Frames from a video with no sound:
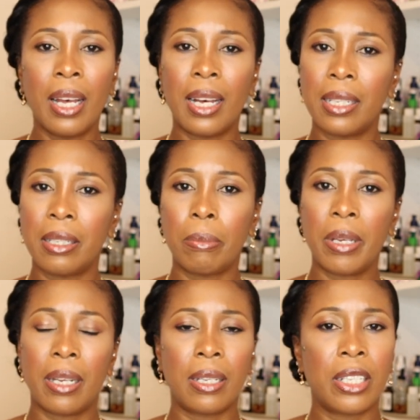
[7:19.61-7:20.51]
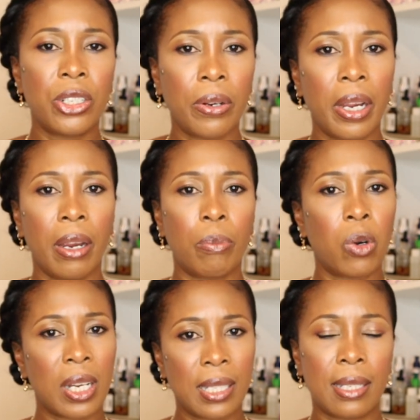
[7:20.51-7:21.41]
a little bit and let your hair
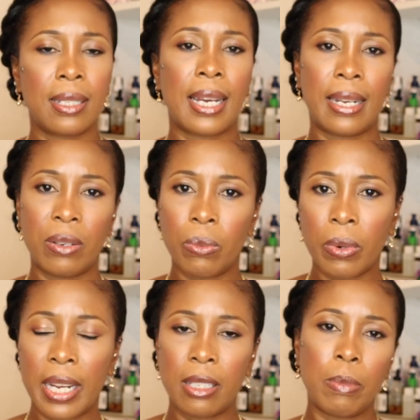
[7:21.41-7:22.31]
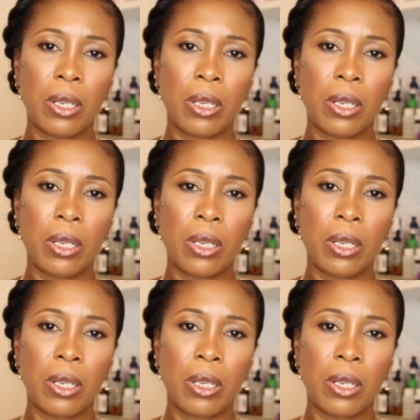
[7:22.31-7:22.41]
process that and rest,